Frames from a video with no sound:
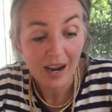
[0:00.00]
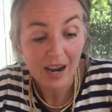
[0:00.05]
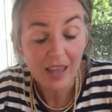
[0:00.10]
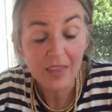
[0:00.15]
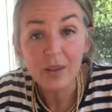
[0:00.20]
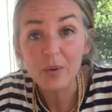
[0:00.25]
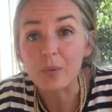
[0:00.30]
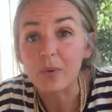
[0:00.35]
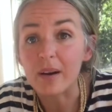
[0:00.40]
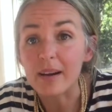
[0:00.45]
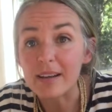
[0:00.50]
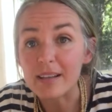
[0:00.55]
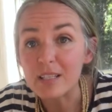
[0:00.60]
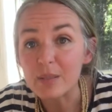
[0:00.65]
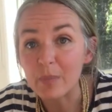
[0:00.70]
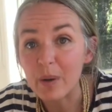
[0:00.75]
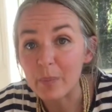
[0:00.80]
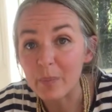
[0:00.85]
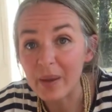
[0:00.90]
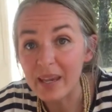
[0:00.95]

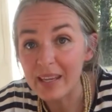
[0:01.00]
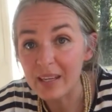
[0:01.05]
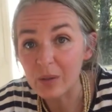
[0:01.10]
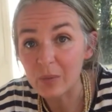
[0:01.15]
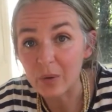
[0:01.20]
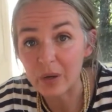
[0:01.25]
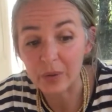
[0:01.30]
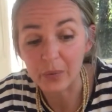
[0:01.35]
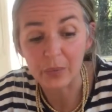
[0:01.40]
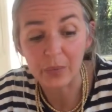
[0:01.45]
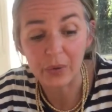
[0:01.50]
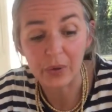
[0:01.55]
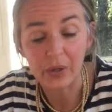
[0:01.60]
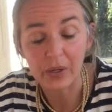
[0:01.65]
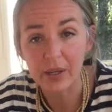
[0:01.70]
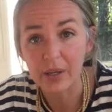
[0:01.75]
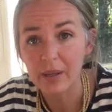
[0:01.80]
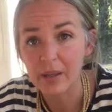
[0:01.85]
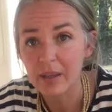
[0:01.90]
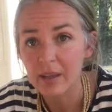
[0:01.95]
Otherwise my pattern won't
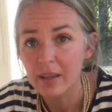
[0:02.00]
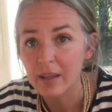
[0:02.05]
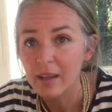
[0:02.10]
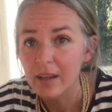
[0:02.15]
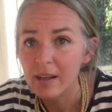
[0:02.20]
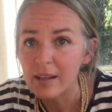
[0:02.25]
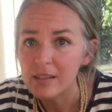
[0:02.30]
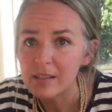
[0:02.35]
work.